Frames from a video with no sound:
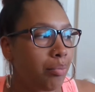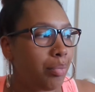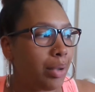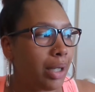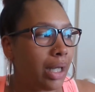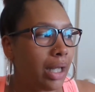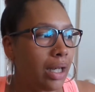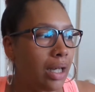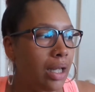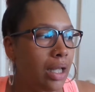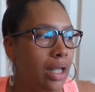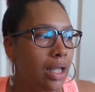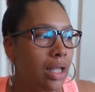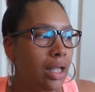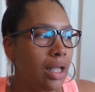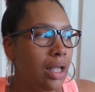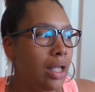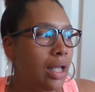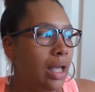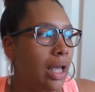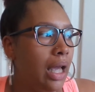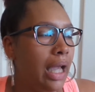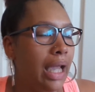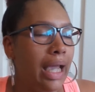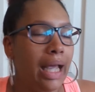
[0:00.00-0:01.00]
But
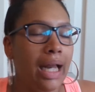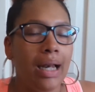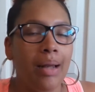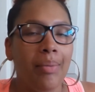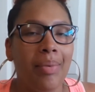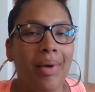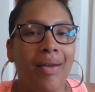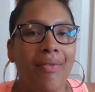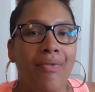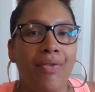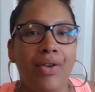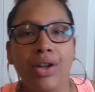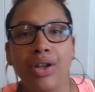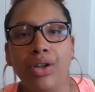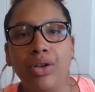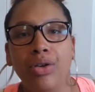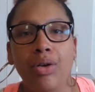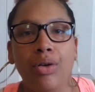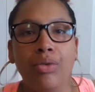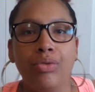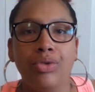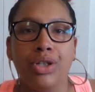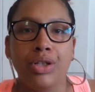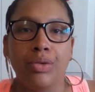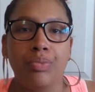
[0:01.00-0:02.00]
I ended up having to, you
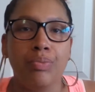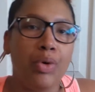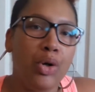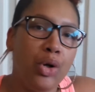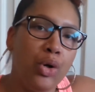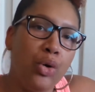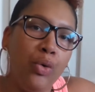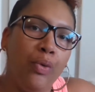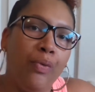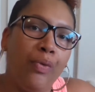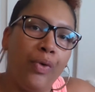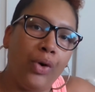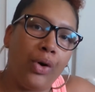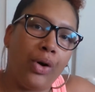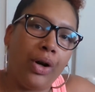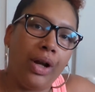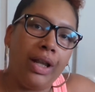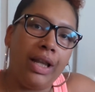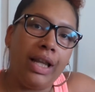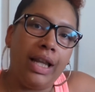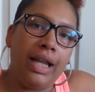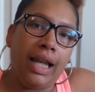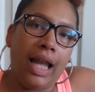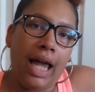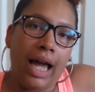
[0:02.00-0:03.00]
know, just maneuver,
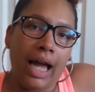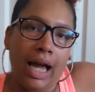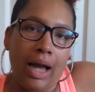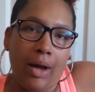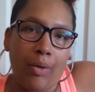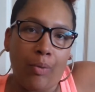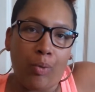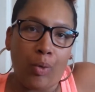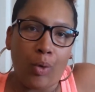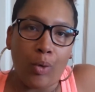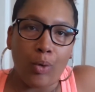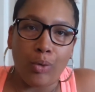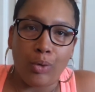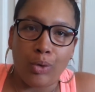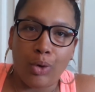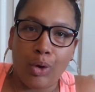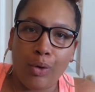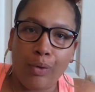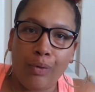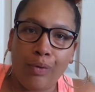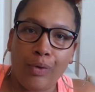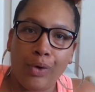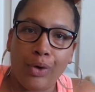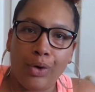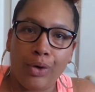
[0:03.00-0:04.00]
and then like I rolled
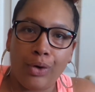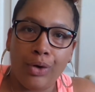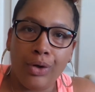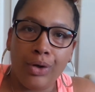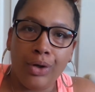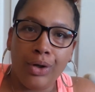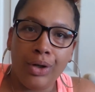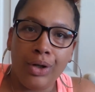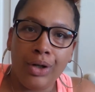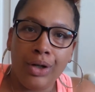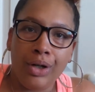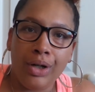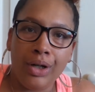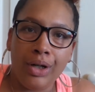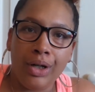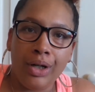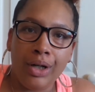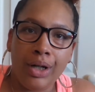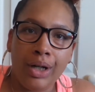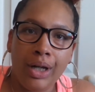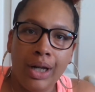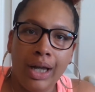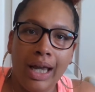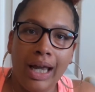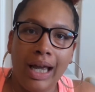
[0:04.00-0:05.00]
over
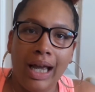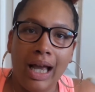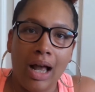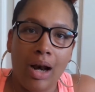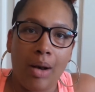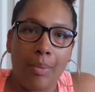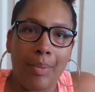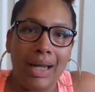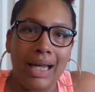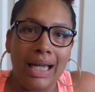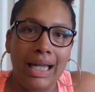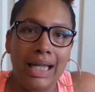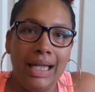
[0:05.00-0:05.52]
and got on my